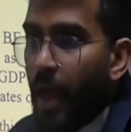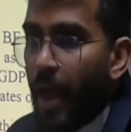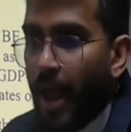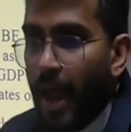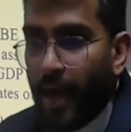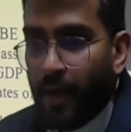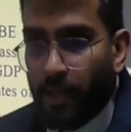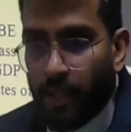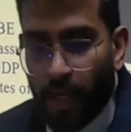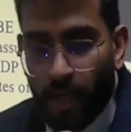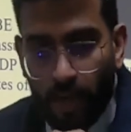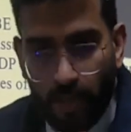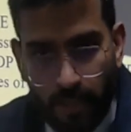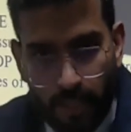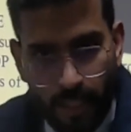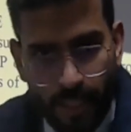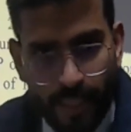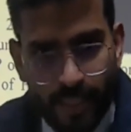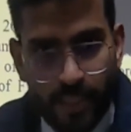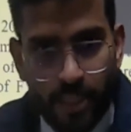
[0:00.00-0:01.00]
And the
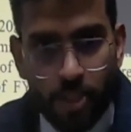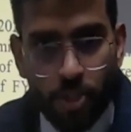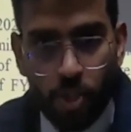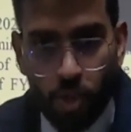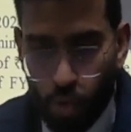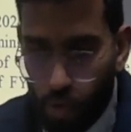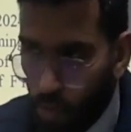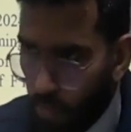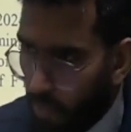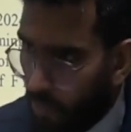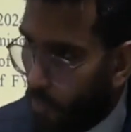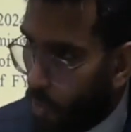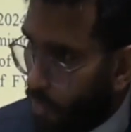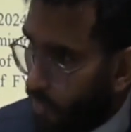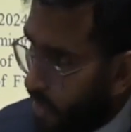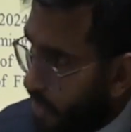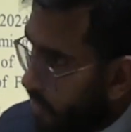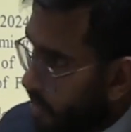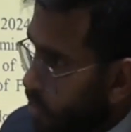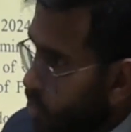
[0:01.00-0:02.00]
country has assumed, what we
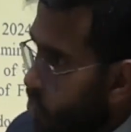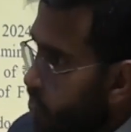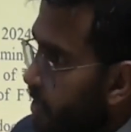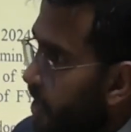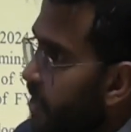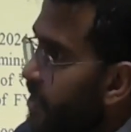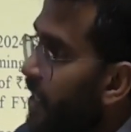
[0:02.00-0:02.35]
have assumed is